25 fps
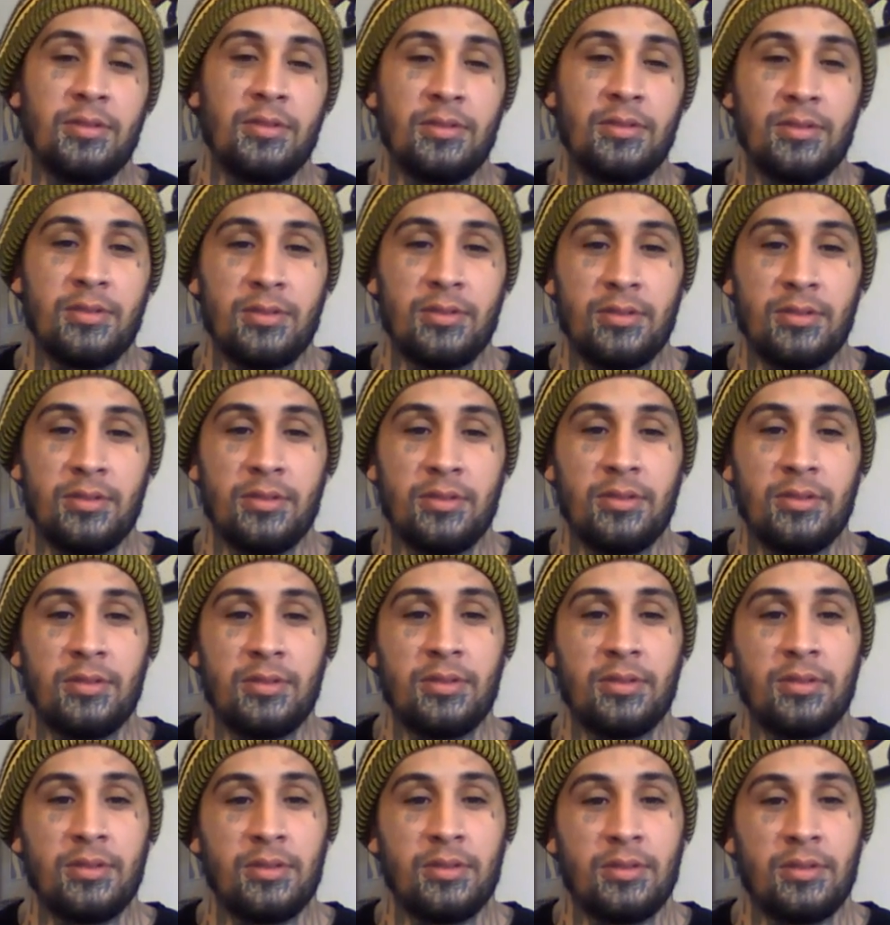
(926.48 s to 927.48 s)

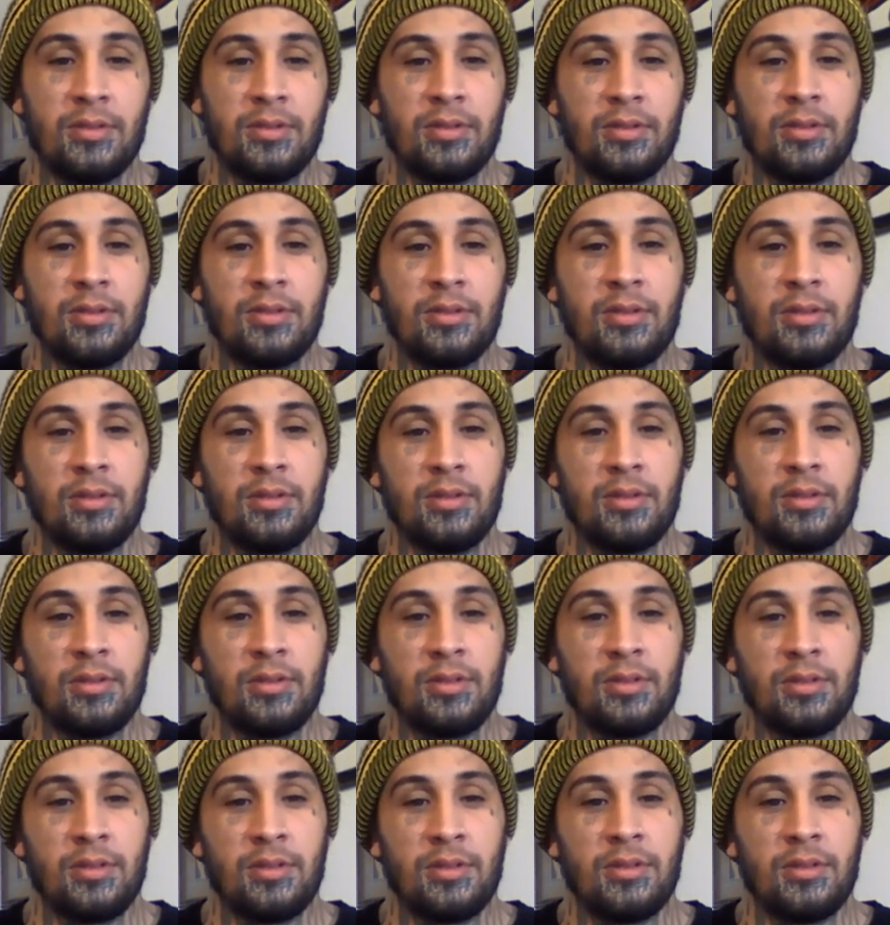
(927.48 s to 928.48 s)

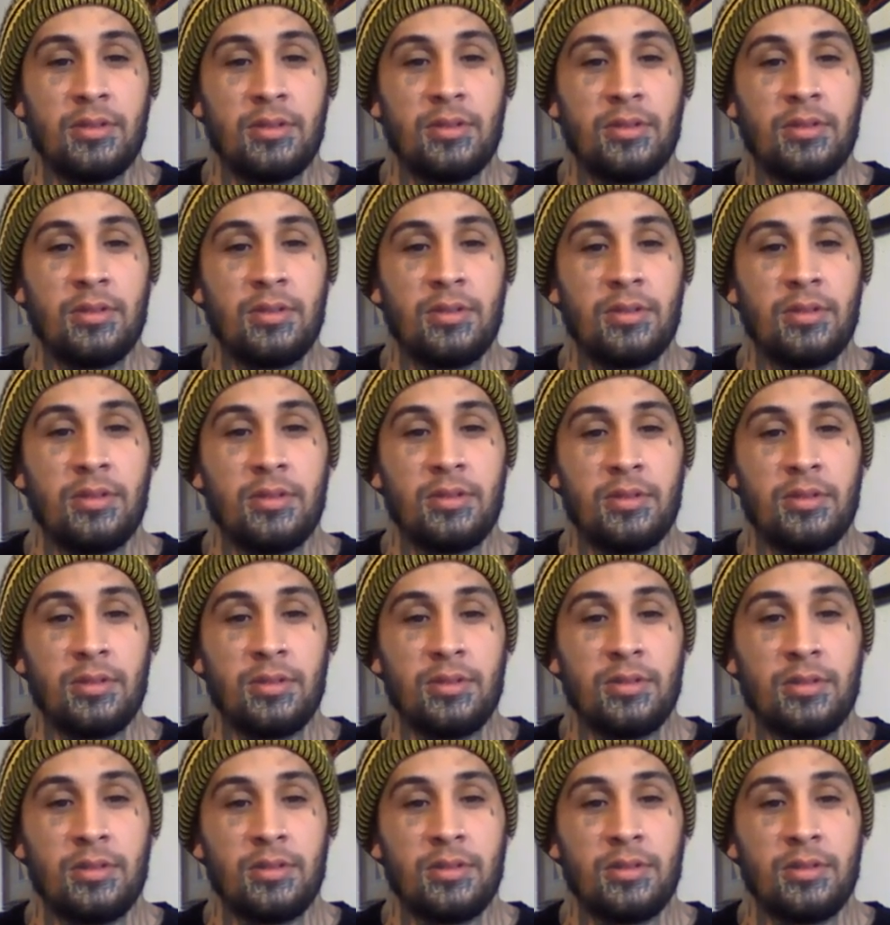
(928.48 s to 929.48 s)

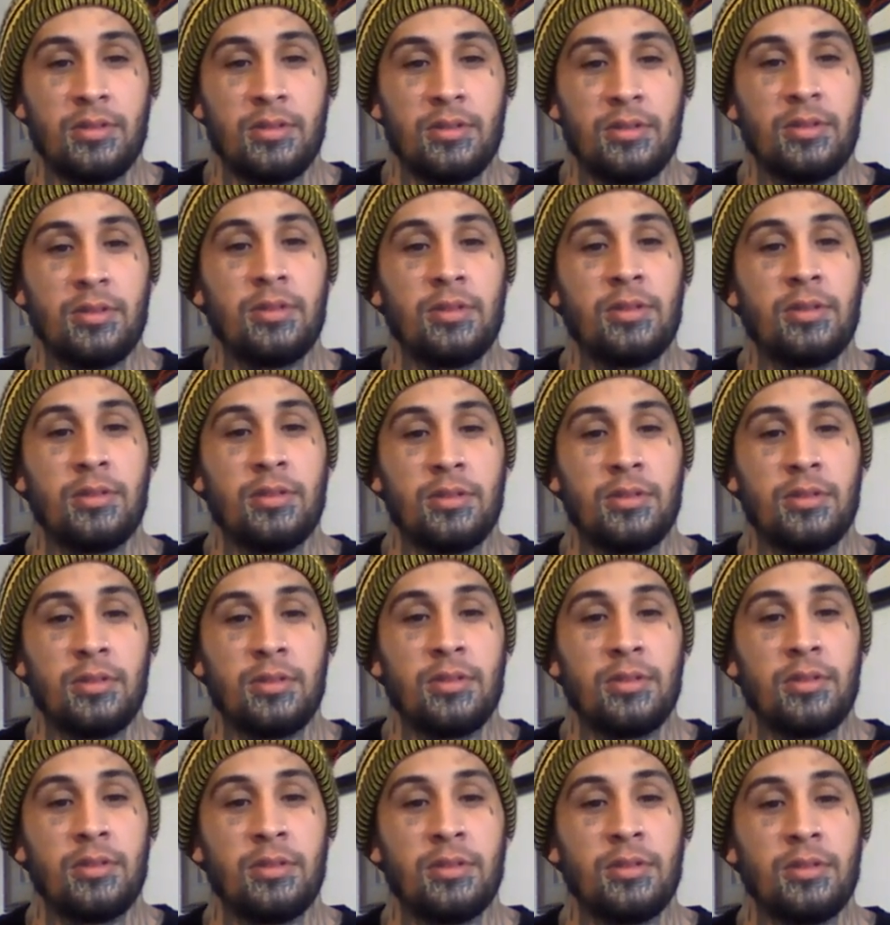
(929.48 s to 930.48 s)

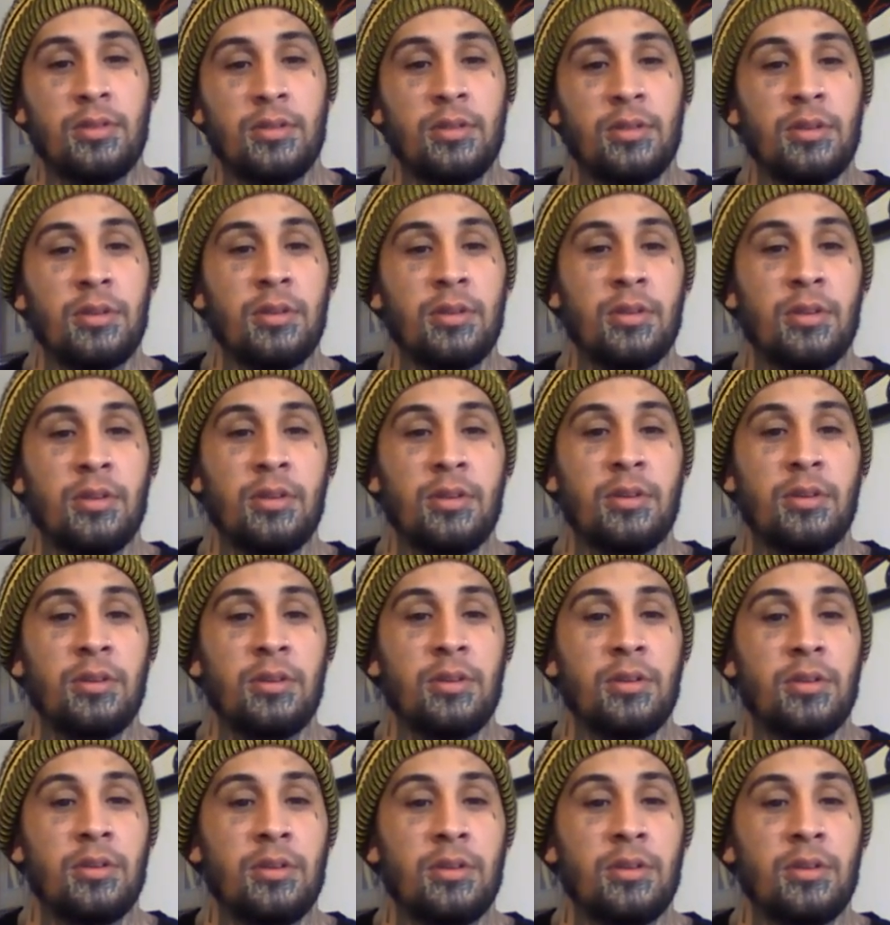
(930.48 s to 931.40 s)
This person isn't speaking.